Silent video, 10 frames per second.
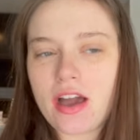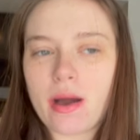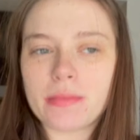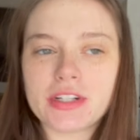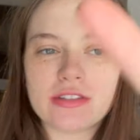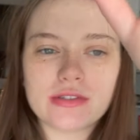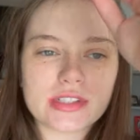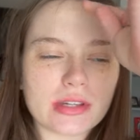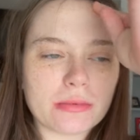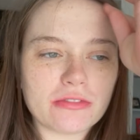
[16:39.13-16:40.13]
I'm gonna do a
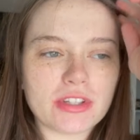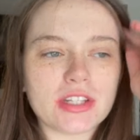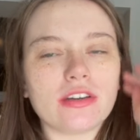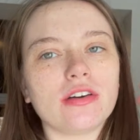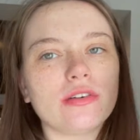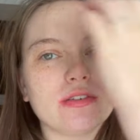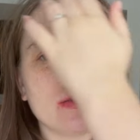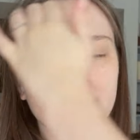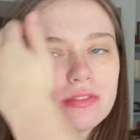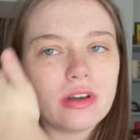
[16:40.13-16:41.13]
separate video
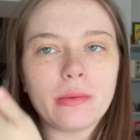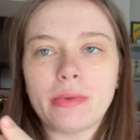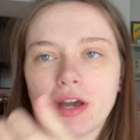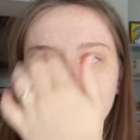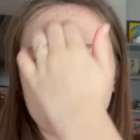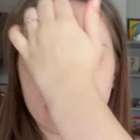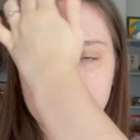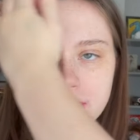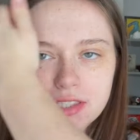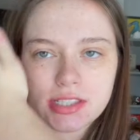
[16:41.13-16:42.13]
about like
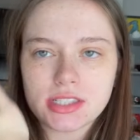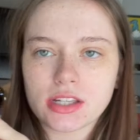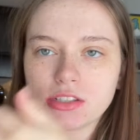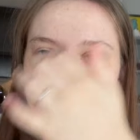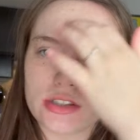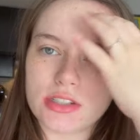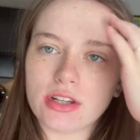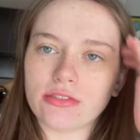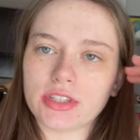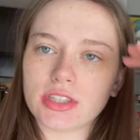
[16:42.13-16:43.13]
the c-section and
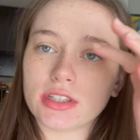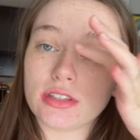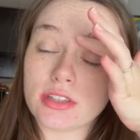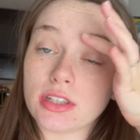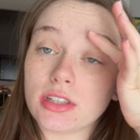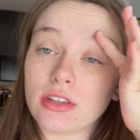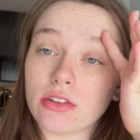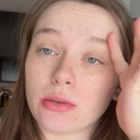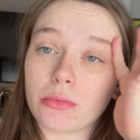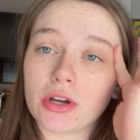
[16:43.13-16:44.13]
everything and like the
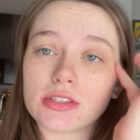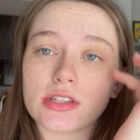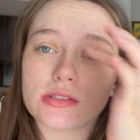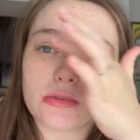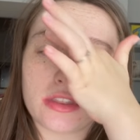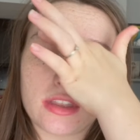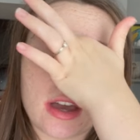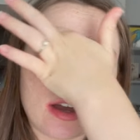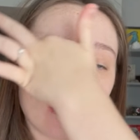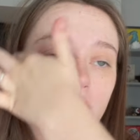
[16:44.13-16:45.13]
healing process with
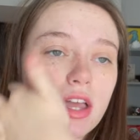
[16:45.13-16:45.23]
that